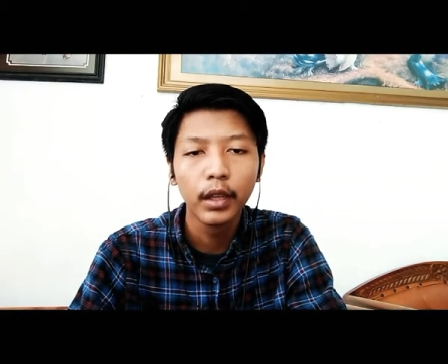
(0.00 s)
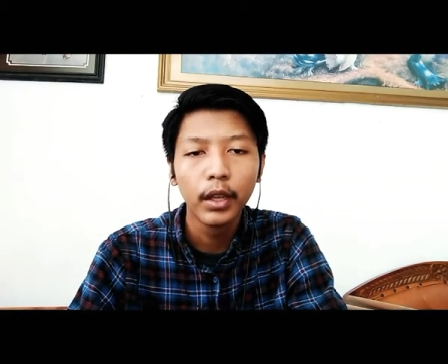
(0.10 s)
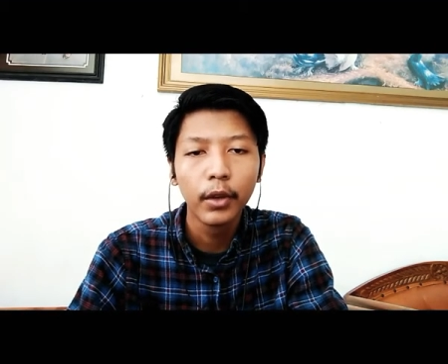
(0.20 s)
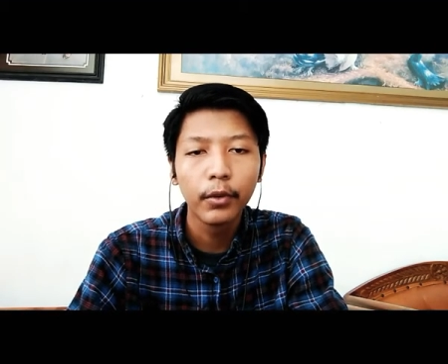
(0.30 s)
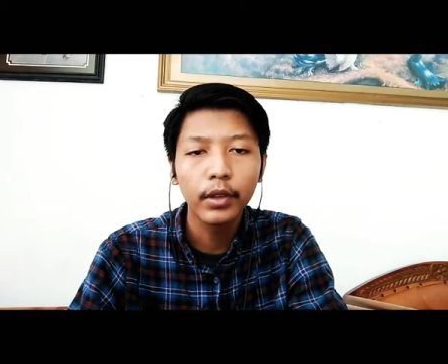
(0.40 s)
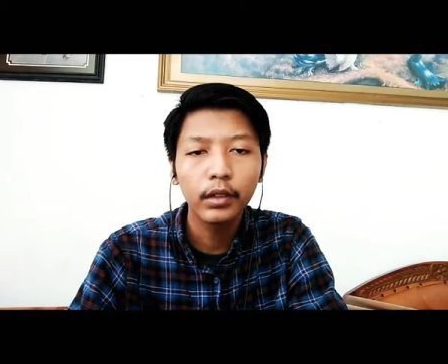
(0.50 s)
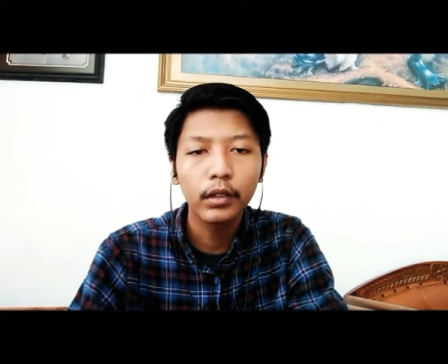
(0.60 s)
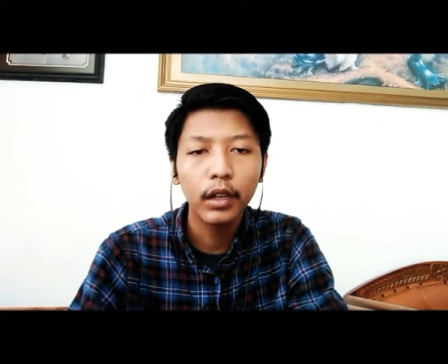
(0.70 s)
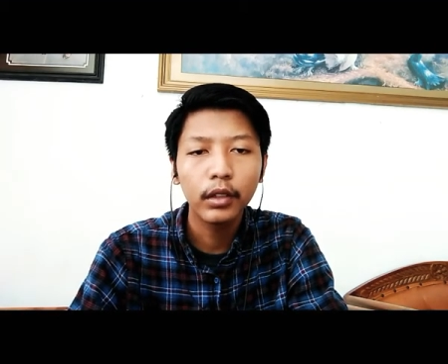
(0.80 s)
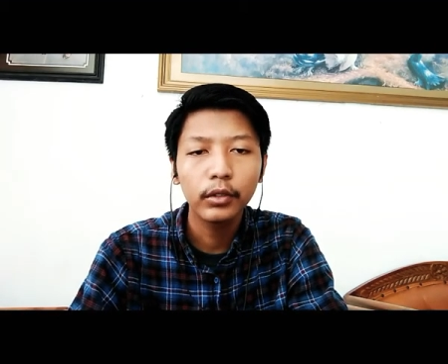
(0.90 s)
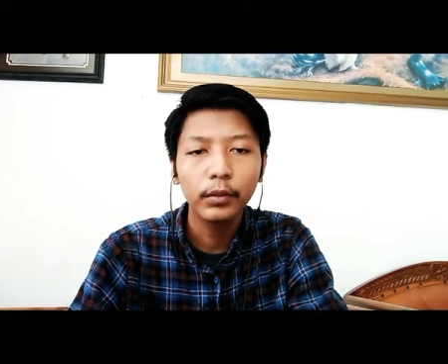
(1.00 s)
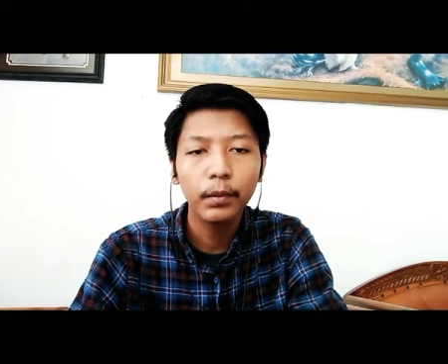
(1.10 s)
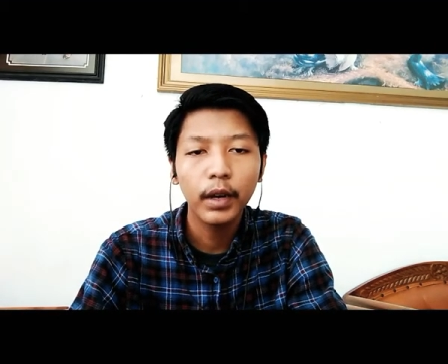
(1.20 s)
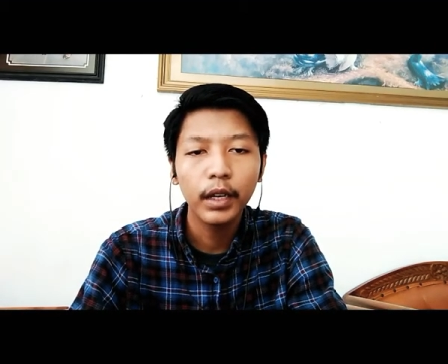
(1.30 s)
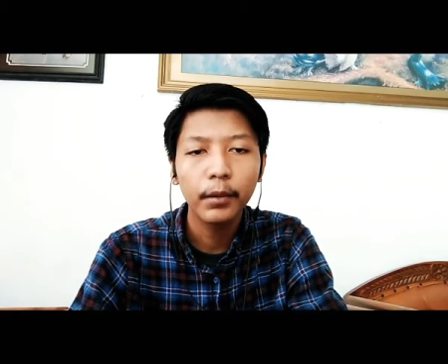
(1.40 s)
withdrawn
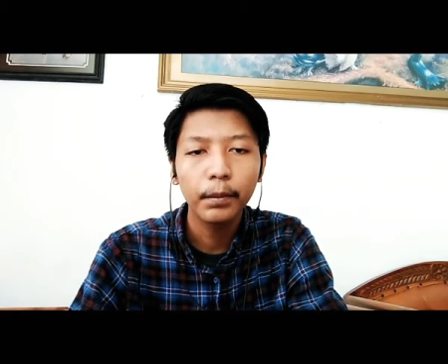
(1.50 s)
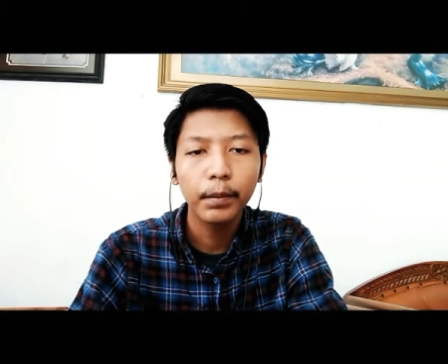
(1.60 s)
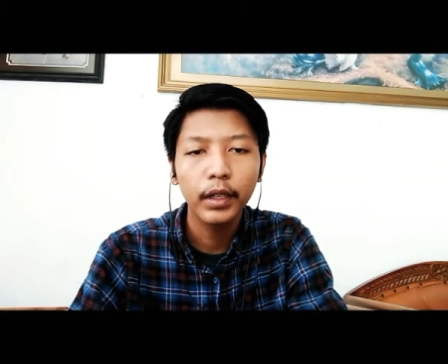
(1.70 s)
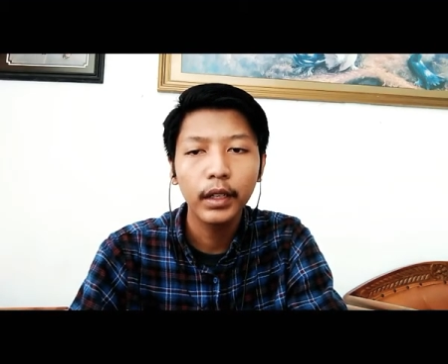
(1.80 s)
by peeling